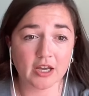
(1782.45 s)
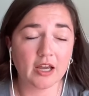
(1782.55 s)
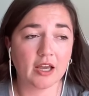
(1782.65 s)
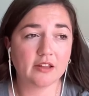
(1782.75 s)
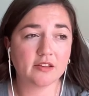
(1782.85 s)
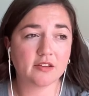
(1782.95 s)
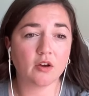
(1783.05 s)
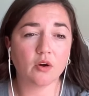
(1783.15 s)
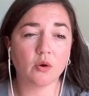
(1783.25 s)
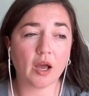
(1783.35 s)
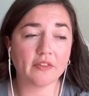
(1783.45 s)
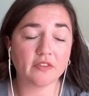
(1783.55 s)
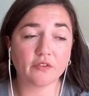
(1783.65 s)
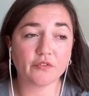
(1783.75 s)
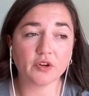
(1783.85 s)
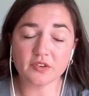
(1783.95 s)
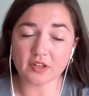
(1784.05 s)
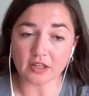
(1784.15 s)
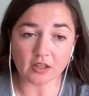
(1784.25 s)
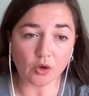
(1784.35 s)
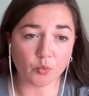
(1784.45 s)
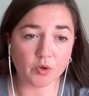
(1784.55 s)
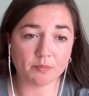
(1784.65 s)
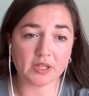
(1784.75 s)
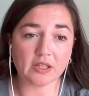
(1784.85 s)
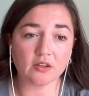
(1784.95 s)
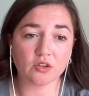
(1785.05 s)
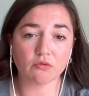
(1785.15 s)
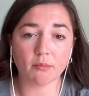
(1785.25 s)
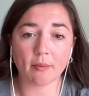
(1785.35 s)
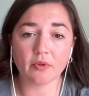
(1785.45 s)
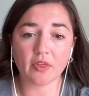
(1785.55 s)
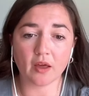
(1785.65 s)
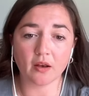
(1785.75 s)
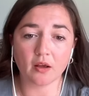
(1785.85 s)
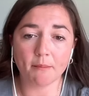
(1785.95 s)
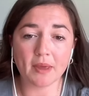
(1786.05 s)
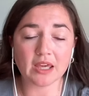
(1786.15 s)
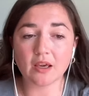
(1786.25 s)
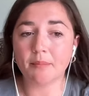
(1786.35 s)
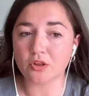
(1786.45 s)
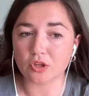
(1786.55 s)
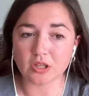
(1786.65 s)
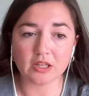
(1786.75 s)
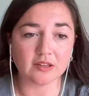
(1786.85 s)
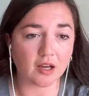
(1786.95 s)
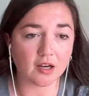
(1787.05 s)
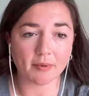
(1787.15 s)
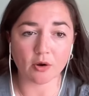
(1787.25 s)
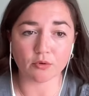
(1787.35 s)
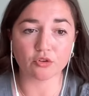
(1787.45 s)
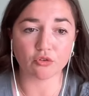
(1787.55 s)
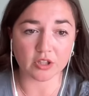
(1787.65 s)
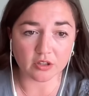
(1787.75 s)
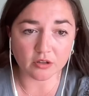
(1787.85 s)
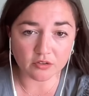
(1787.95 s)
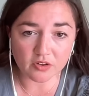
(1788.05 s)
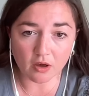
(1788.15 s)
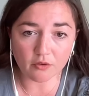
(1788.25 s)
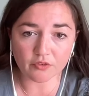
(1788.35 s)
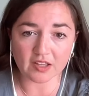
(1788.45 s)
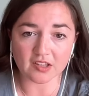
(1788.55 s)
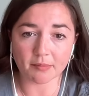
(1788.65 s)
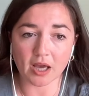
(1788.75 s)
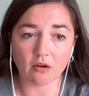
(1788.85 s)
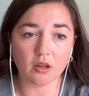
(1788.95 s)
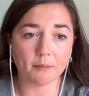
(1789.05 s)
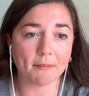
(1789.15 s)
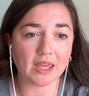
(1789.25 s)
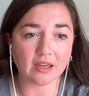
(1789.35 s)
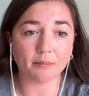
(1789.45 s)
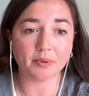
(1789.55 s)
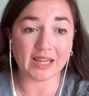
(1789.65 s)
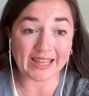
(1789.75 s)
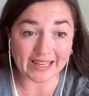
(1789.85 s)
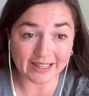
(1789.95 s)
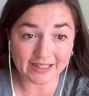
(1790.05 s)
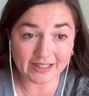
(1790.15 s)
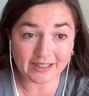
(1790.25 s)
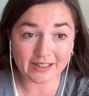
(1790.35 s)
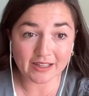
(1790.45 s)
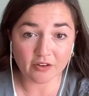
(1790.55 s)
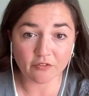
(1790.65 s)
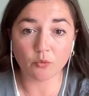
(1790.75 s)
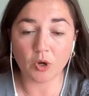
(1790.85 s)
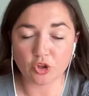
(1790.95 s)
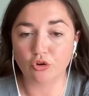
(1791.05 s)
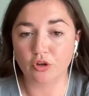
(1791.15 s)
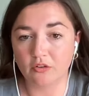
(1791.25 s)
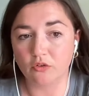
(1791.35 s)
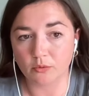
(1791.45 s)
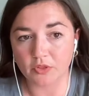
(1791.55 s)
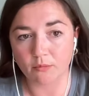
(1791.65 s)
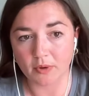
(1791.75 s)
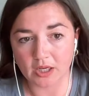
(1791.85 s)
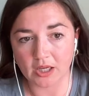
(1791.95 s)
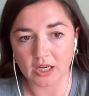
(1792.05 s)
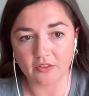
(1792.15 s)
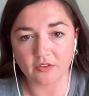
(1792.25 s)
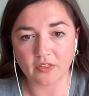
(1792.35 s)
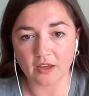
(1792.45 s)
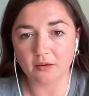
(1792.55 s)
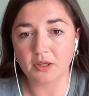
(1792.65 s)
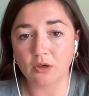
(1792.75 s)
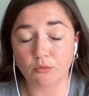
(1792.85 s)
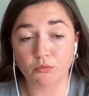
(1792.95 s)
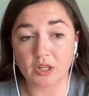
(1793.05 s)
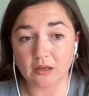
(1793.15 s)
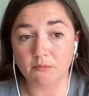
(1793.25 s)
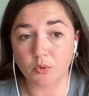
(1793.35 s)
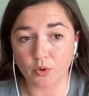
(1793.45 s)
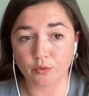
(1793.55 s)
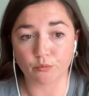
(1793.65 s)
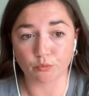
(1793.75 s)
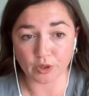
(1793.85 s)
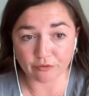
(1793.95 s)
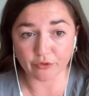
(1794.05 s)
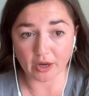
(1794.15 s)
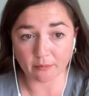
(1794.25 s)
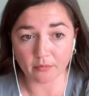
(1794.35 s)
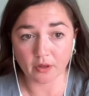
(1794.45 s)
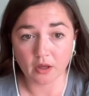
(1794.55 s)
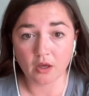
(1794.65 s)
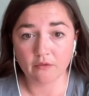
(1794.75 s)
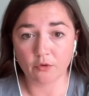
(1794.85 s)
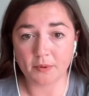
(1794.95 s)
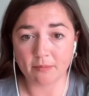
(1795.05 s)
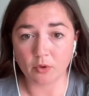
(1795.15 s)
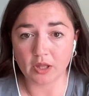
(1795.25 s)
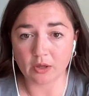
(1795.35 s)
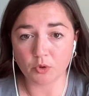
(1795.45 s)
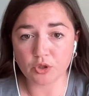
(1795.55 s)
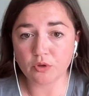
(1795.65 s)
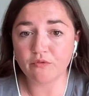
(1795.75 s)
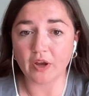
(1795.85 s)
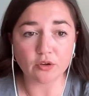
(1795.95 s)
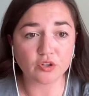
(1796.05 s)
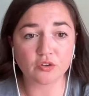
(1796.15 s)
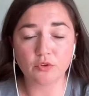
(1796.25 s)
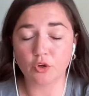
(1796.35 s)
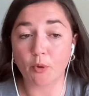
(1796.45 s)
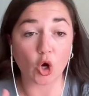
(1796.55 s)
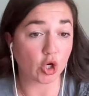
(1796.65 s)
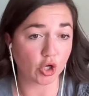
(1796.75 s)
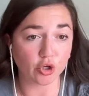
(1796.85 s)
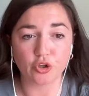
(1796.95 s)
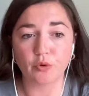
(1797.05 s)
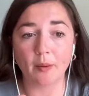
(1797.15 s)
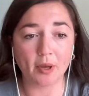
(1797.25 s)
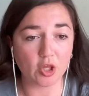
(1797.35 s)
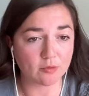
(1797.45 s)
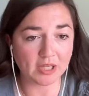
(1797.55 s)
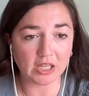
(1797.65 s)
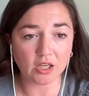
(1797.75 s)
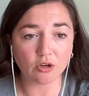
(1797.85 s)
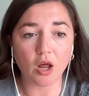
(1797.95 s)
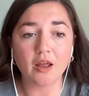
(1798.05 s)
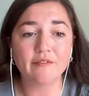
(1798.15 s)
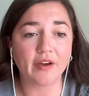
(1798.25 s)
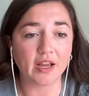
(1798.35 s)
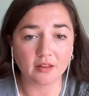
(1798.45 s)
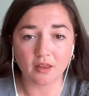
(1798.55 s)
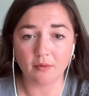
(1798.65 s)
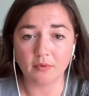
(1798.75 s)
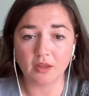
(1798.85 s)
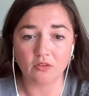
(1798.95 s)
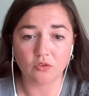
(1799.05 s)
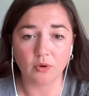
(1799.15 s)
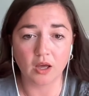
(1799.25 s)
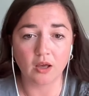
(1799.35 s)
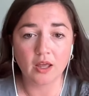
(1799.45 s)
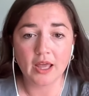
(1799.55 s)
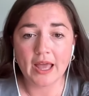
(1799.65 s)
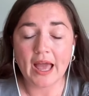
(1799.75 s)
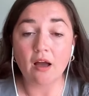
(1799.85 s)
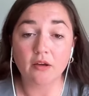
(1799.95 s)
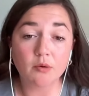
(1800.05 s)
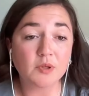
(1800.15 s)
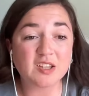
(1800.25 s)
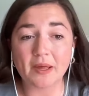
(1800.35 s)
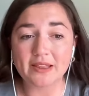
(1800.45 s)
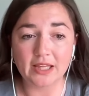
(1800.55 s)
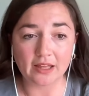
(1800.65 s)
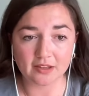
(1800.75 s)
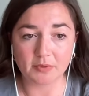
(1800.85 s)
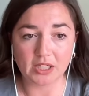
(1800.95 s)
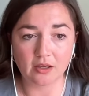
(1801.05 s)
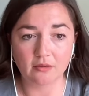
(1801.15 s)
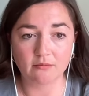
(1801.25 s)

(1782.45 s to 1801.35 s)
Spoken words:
And so I think the first thing would be to remember that making a budget is not about restricting yourself. It's about making a plan for what you're going to do with your money. And I think that can be a really important reframe for people. Like when you invite your partner to a budget meeting, you're not inviting them into a how can we spend less meeting.